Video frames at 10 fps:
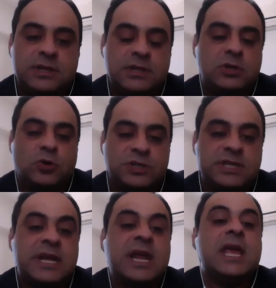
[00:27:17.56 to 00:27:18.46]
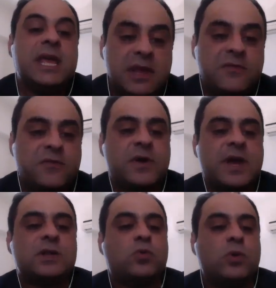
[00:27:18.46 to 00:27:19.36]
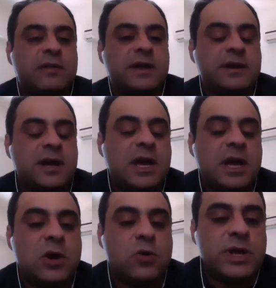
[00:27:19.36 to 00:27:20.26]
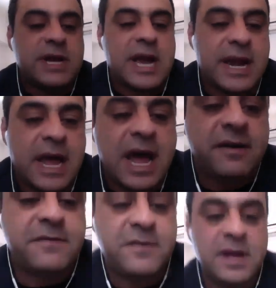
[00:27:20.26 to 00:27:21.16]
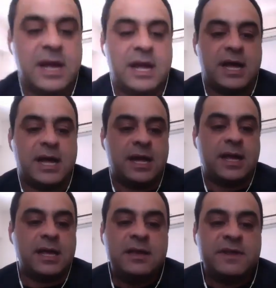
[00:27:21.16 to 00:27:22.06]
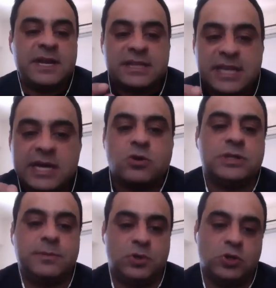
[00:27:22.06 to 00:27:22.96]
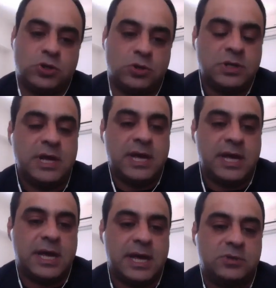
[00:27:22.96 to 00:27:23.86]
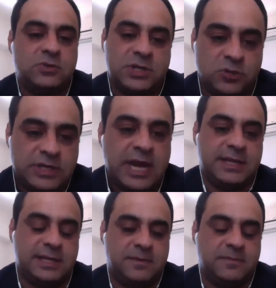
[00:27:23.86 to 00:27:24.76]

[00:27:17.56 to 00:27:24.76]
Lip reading: consider if and whether we can have even a tiny contribution to the society.